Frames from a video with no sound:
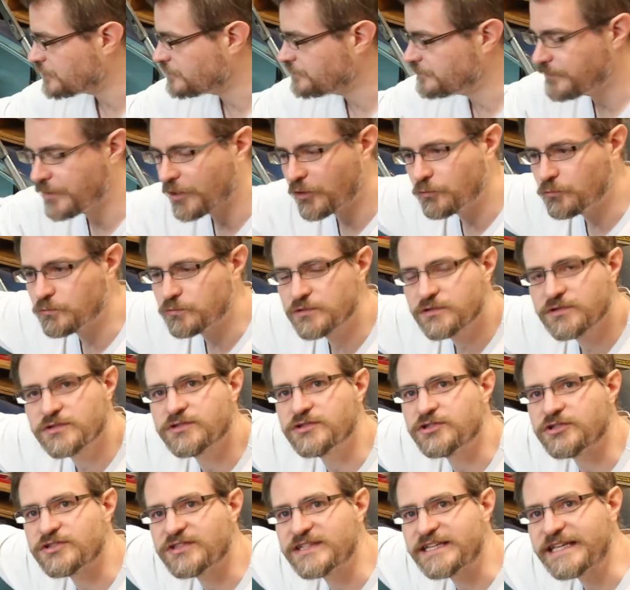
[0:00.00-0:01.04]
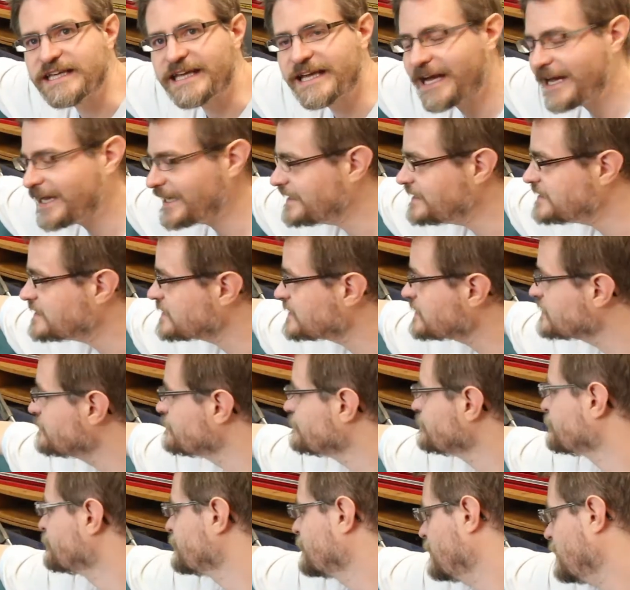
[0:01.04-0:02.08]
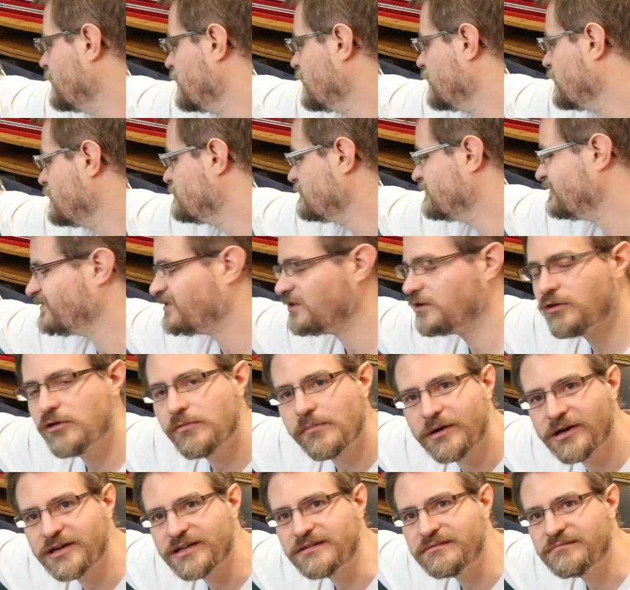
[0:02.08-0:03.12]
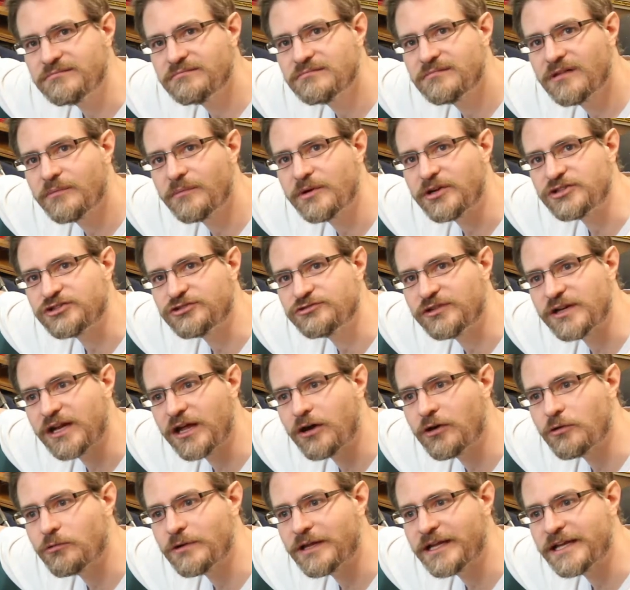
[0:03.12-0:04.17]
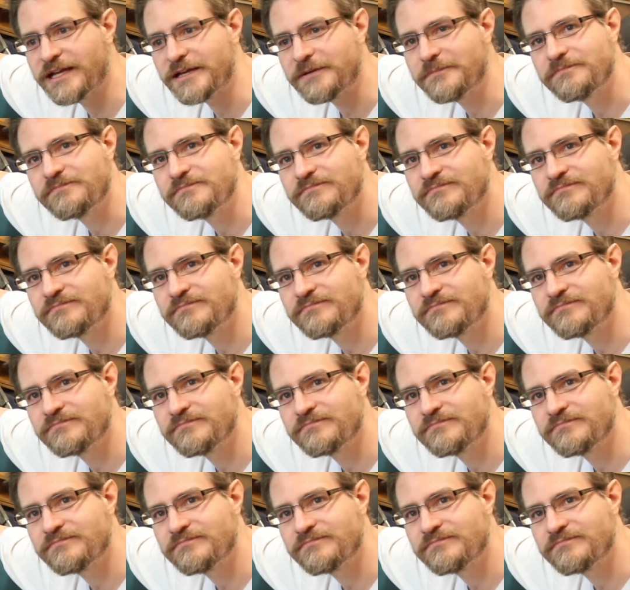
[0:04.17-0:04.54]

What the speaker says: bolts just in case, although I might drill a hole in it.